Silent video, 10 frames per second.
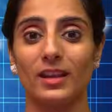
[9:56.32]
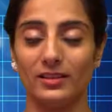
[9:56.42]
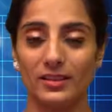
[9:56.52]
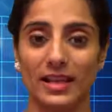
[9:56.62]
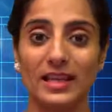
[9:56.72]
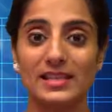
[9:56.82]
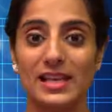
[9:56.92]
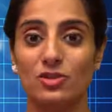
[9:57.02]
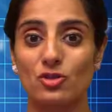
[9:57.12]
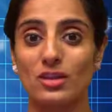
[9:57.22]
In the next
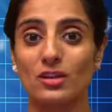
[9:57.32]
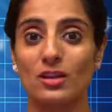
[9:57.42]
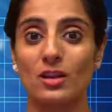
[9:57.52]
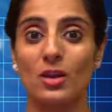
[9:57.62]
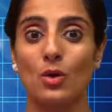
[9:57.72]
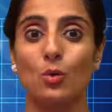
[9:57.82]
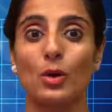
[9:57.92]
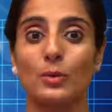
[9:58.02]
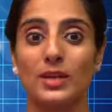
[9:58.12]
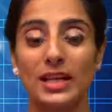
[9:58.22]
section,
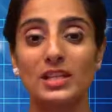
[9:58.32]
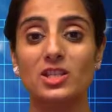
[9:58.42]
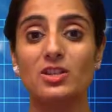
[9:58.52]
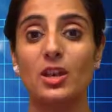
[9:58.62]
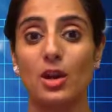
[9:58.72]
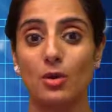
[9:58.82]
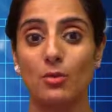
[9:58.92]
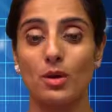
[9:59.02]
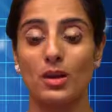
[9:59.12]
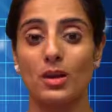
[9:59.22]
we would get to
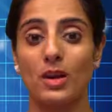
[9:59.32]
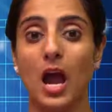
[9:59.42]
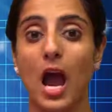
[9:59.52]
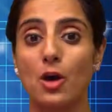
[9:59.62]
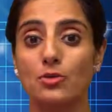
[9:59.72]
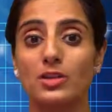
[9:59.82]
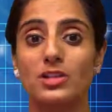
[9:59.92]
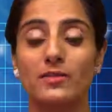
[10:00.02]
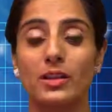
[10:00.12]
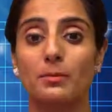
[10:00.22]
know how to
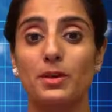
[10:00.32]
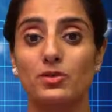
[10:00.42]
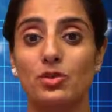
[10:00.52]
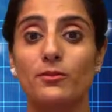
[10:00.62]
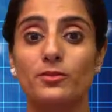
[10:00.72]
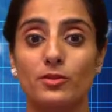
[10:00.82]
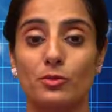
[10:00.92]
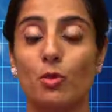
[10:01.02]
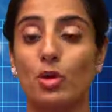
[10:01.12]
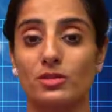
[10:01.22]
develop a software
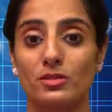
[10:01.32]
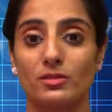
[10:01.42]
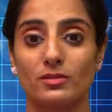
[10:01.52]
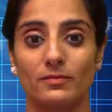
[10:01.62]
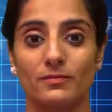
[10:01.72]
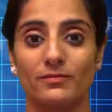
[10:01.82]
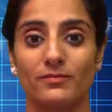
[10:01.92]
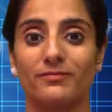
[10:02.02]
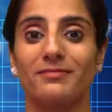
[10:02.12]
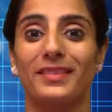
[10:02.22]
model.
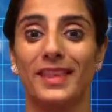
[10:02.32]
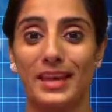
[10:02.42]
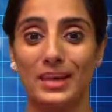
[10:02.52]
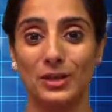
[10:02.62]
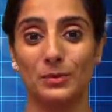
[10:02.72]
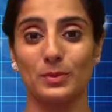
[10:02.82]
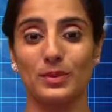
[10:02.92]
Thank you.